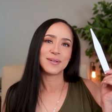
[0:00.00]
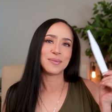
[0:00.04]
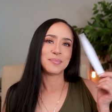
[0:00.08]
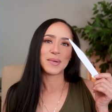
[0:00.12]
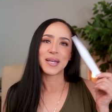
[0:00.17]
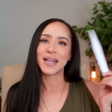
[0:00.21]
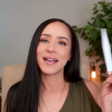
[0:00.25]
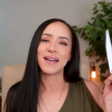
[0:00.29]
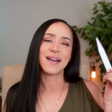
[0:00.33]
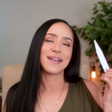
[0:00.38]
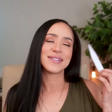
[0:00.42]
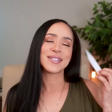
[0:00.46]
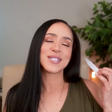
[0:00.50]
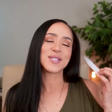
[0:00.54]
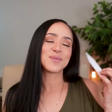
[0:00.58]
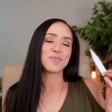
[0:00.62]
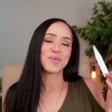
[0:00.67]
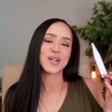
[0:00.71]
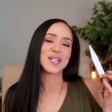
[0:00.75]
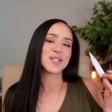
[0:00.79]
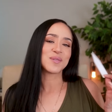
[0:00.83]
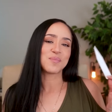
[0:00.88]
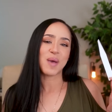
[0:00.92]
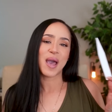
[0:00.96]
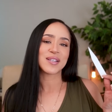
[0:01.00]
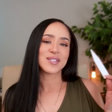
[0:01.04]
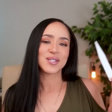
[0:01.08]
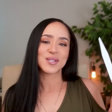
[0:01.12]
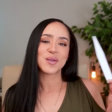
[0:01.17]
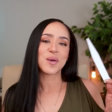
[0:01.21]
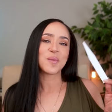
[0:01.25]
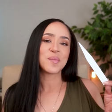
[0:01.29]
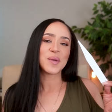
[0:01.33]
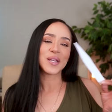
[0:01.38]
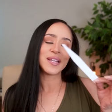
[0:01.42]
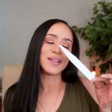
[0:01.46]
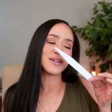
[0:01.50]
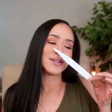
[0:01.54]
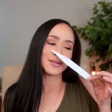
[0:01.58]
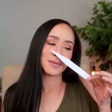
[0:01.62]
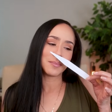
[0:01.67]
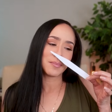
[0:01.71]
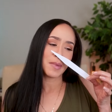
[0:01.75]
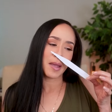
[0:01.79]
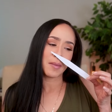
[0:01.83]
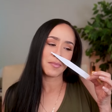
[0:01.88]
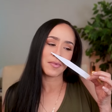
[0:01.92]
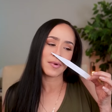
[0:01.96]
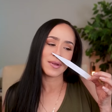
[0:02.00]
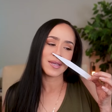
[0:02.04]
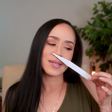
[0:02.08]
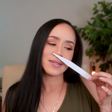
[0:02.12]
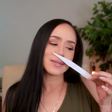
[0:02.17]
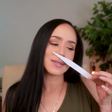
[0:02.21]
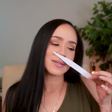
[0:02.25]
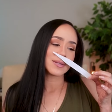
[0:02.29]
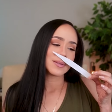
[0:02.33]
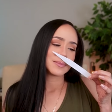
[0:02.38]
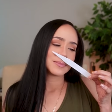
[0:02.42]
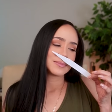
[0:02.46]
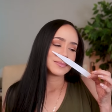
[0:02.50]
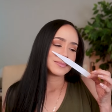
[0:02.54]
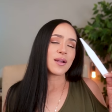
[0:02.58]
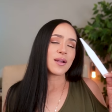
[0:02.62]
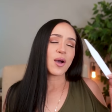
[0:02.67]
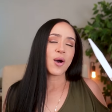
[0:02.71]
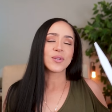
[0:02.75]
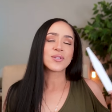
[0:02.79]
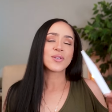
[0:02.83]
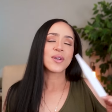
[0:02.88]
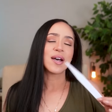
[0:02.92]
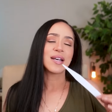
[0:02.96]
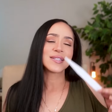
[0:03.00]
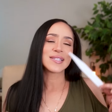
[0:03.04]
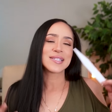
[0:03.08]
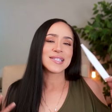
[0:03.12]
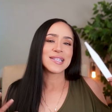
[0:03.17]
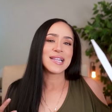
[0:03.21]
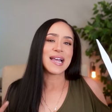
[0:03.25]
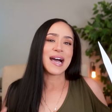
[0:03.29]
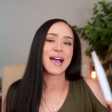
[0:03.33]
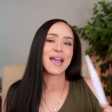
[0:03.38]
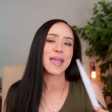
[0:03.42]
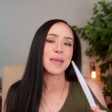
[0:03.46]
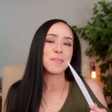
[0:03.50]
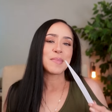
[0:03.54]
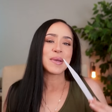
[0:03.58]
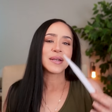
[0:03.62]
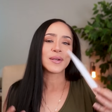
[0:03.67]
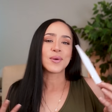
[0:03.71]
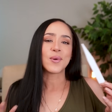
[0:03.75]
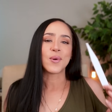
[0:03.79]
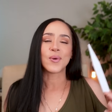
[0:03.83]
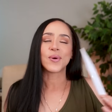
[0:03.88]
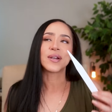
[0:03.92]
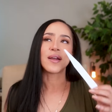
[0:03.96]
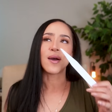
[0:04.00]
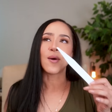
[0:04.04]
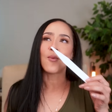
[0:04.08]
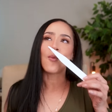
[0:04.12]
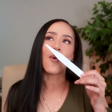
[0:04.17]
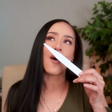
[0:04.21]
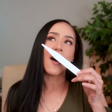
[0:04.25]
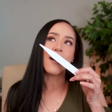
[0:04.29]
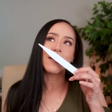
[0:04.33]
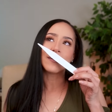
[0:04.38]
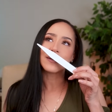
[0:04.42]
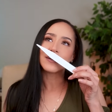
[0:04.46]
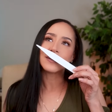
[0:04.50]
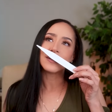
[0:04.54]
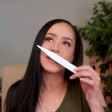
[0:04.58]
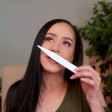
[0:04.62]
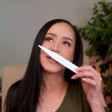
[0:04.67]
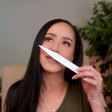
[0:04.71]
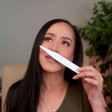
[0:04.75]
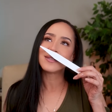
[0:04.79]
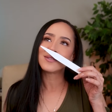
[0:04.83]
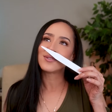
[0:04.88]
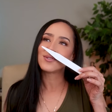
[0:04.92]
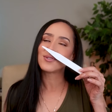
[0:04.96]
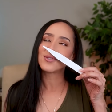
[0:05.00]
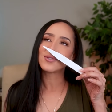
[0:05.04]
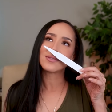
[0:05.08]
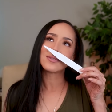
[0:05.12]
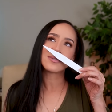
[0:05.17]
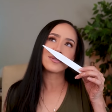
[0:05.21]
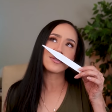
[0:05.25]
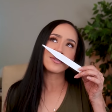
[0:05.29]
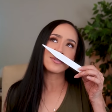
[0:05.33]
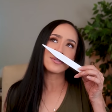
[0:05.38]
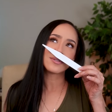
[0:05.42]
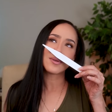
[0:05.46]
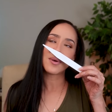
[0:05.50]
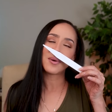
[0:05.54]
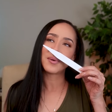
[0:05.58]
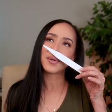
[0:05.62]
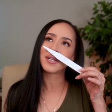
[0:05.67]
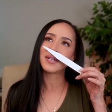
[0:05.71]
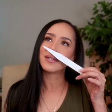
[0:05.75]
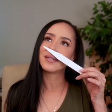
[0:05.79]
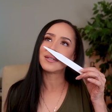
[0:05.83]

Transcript: oh my god this brings back so many good memories it also has lime and coconut water it is just